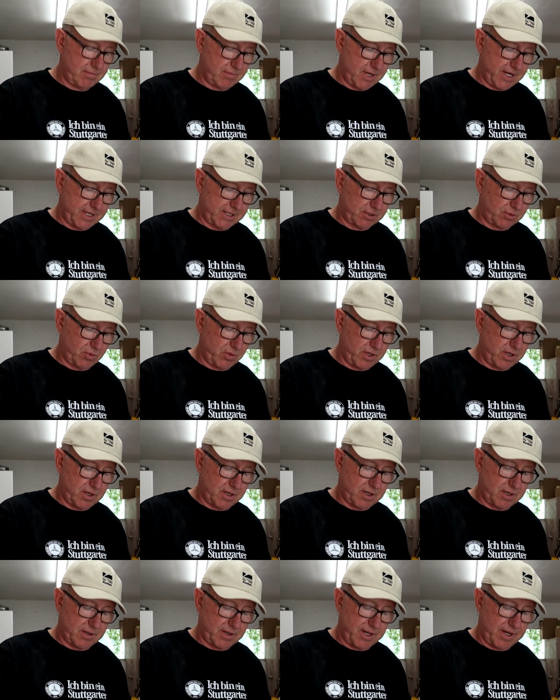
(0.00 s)
That's with
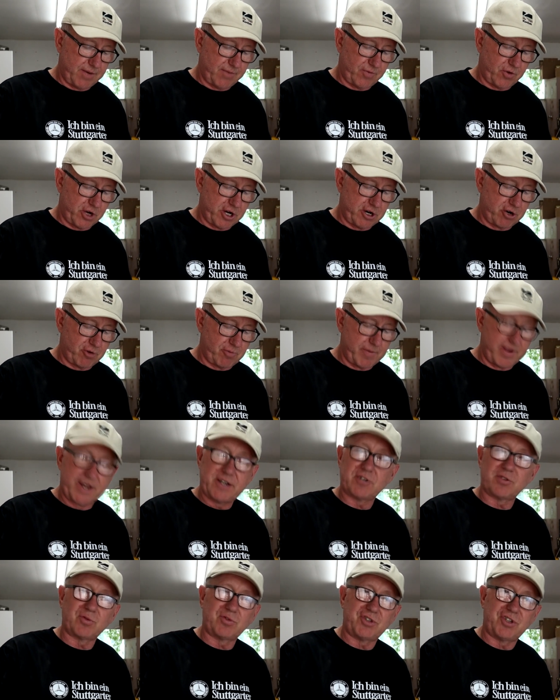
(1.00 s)
the
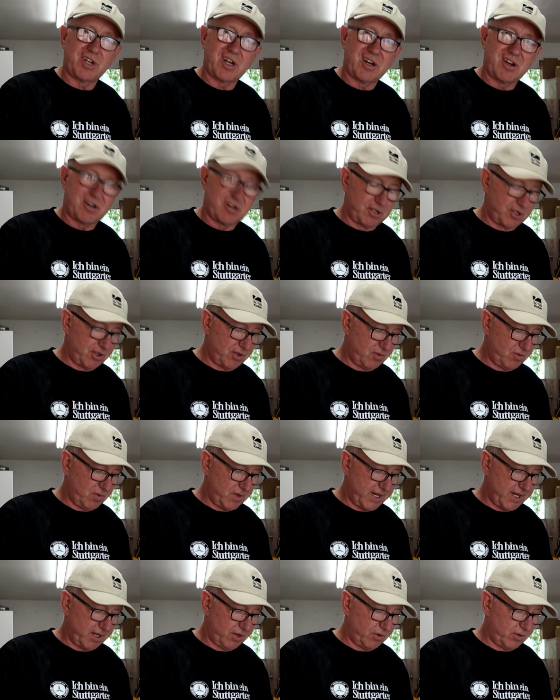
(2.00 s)
environmental charge and all
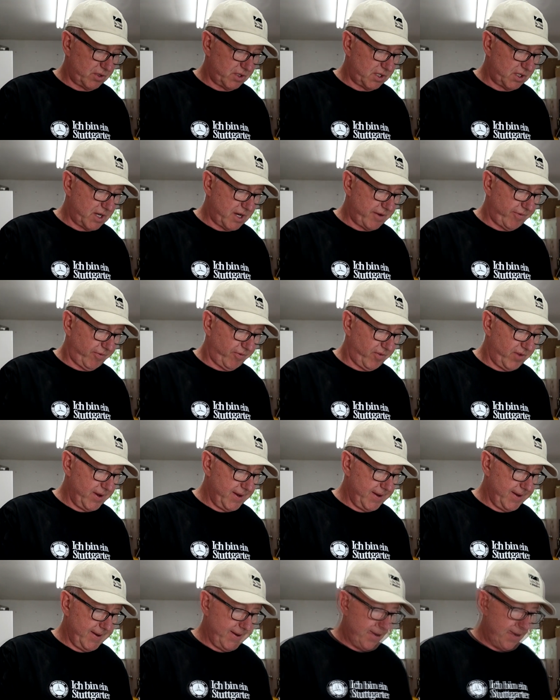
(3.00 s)
that good stuff.
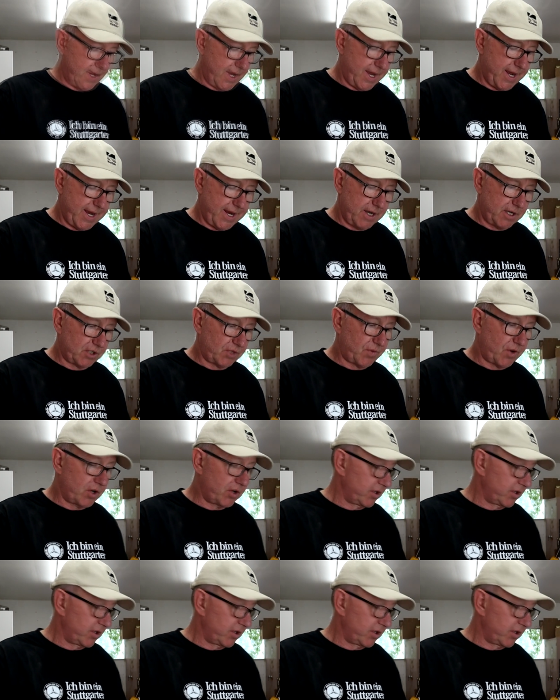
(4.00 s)
And as far